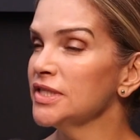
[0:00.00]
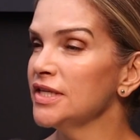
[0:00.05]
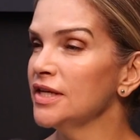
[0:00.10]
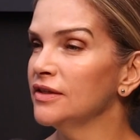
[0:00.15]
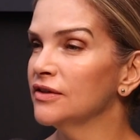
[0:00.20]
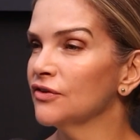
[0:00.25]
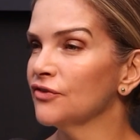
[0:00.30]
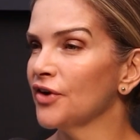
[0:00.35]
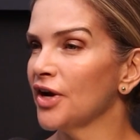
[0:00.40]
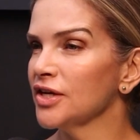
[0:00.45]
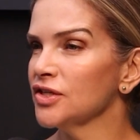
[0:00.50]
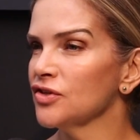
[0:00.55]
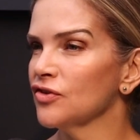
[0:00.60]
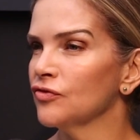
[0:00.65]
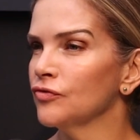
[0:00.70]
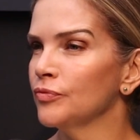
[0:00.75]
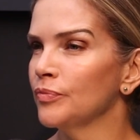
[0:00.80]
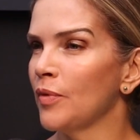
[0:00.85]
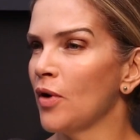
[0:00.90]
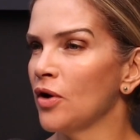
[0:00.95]
see the rise
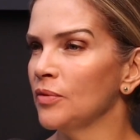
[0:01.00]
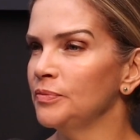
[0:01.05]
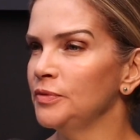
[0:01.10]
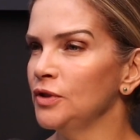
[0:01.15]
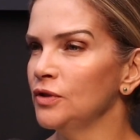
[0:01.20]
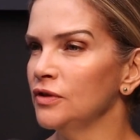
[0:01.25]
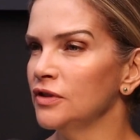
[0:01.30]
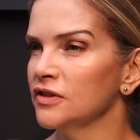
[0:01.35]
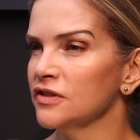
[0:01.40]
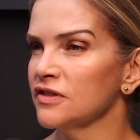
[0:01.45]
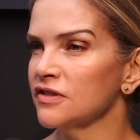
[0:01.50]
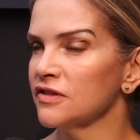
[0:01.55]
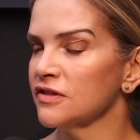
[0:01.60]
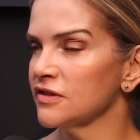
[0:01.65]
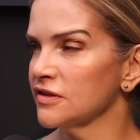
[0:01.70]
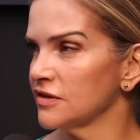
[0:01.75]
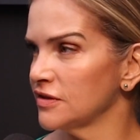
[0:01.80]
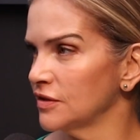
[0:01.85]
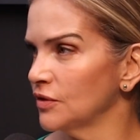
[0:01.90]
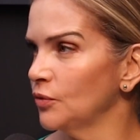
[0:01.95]
of
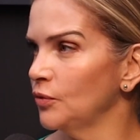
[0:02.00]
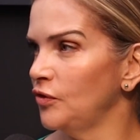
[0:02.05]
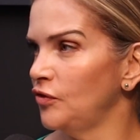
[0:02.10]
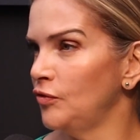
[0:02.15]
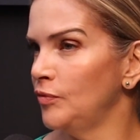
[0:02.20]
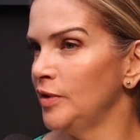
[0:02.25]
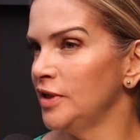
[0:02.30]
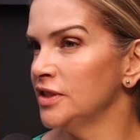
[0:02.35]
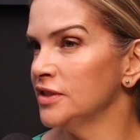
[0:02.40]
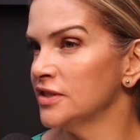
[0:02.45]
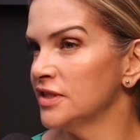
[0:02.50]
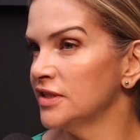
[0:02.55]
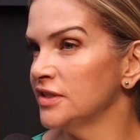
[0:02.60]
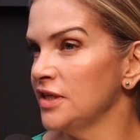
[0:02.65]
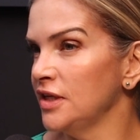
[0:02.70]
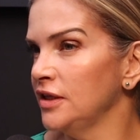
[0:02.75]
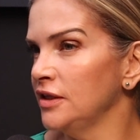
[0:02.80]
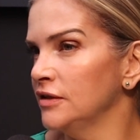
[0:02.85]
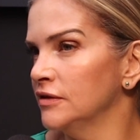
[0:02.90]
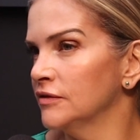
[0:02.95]
populists. We've been
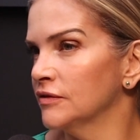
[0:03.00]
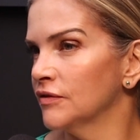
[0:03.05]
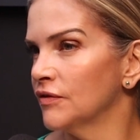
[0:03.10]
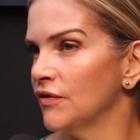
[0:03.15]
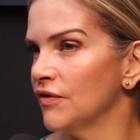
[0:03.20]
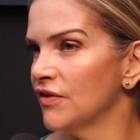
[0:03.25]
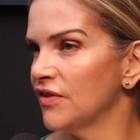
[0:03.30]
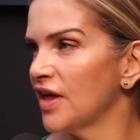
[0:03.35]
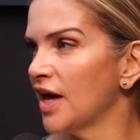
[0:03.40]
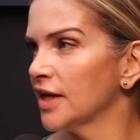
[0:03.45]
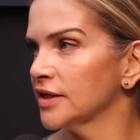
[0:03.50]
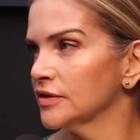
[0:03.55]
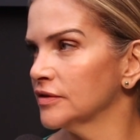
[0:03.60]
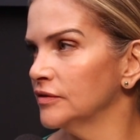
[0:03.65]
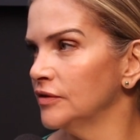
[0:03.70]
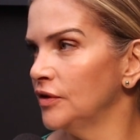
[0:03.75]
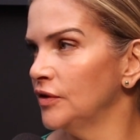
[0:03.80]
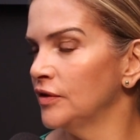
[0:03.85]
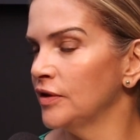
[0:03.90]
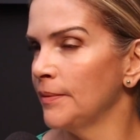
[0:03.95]
seeing that
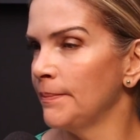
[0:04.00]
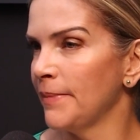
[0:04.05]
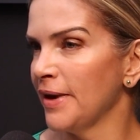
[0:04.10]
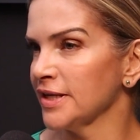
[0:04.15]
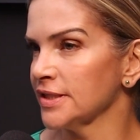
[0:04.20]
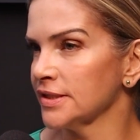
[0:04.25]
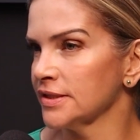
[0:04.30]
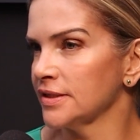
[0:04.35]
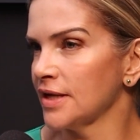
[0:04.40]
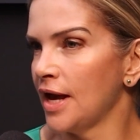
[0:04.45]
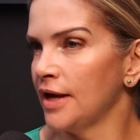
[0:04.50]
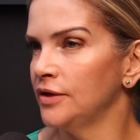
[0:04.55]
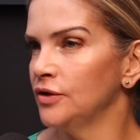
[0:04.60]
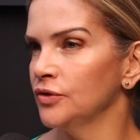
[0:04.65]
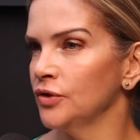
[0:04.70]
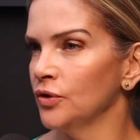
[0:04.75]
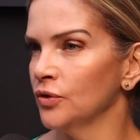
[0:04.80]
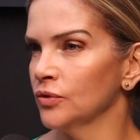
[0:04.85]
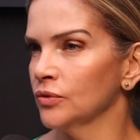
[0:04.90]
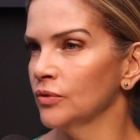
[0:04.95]
in the past,
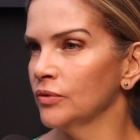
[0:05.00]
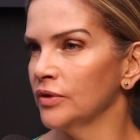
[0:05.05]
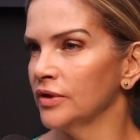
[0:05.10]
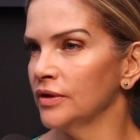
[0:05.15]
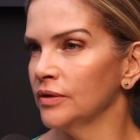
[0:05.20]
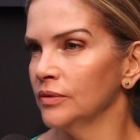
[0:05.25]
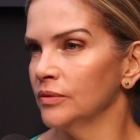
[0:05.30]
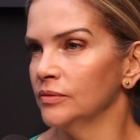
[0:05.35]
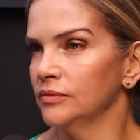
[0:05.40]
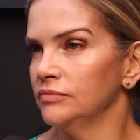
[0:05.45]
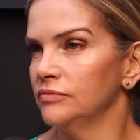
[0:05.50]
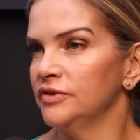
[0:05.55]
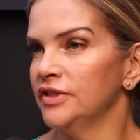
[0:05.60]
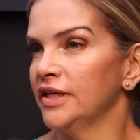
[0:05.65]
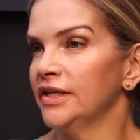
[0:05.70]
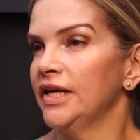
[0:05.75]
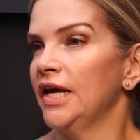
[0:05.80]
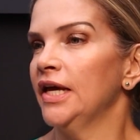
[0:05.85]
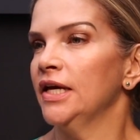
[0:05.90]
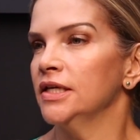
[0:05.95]

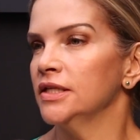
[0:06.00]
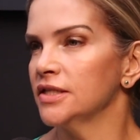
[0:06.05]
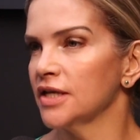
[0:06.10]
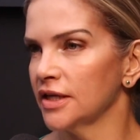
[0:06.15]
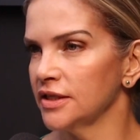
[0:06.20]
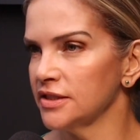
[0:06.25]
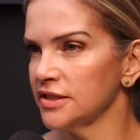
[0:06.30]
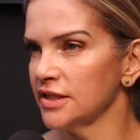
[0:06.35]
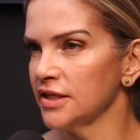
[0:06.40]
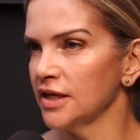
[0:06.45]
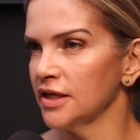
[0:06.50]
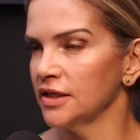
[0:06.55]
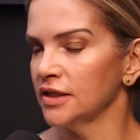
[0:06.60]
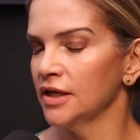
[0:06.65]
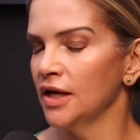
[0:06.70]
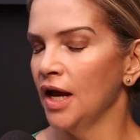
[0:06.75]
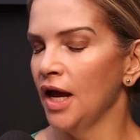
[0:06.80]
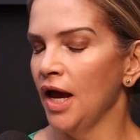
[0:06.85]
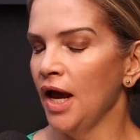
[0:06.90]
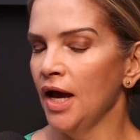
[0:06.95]
decade, I'd say.
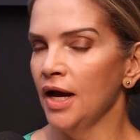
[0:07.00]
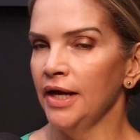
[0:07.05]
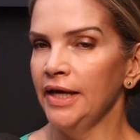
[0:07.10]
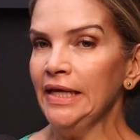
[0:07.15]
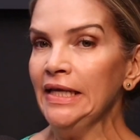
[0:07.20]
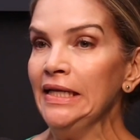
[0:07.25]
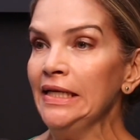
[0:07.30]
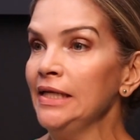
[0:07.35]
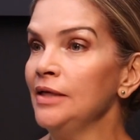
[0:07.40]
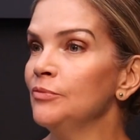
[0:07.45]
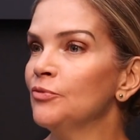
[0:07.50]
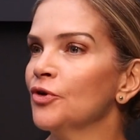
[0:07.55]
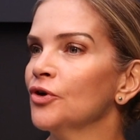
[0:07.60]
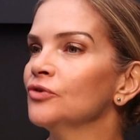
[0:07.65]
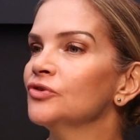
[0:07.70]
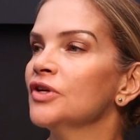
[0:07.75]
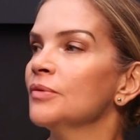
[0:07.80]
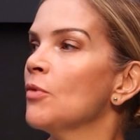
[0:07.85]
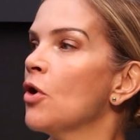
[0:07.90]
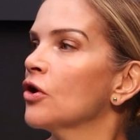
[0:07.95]

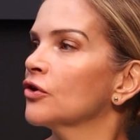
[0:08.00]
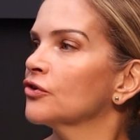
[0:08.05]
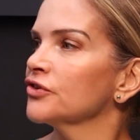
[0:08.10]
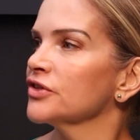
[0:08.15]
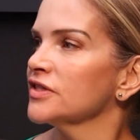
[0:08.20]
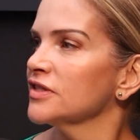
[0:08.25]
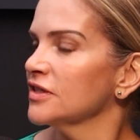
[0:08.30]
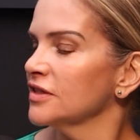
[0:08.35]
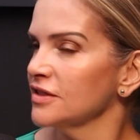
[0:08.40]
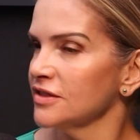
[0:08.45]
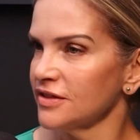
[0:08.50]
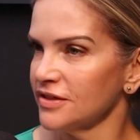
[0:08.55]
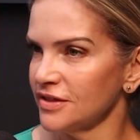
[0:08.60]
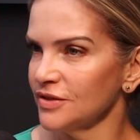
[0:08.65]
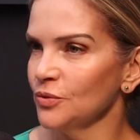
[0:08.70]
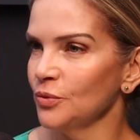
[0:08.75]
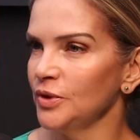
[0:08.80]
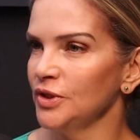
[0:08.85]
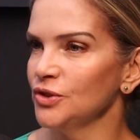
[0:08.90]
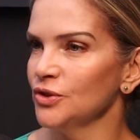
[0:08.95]
Illiberal democracies.
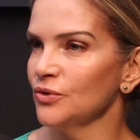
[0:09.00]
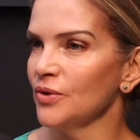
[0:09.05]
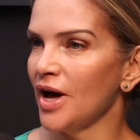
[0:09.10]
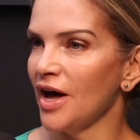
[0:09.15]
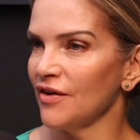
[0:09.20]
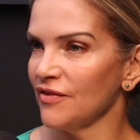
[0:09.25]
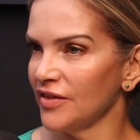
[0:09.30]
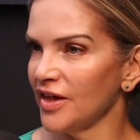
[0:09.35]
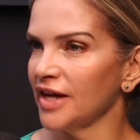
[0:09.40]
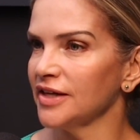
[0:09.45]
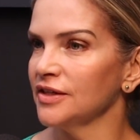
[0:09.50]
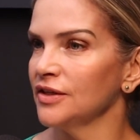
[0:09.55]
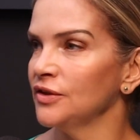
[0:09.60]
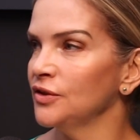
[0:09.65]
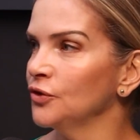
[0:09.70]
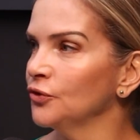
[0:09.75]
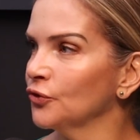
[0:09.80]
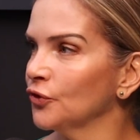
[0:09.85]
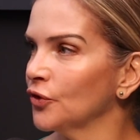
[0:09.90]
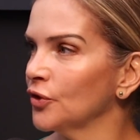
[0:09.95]
We do have that in
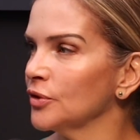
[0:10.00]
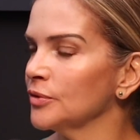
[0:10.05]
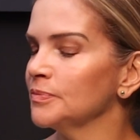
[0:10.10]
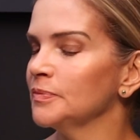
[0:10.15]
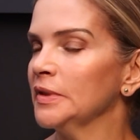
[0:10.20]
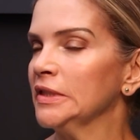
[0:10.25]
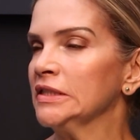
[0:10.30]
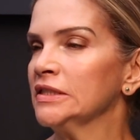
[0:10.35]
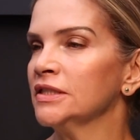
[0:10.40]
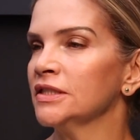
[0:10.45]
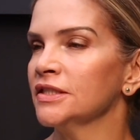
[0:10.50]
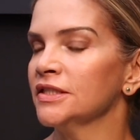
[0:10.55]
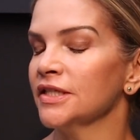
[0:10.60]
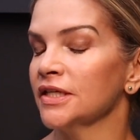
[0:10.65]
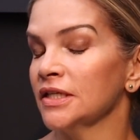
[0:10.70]
Europe, and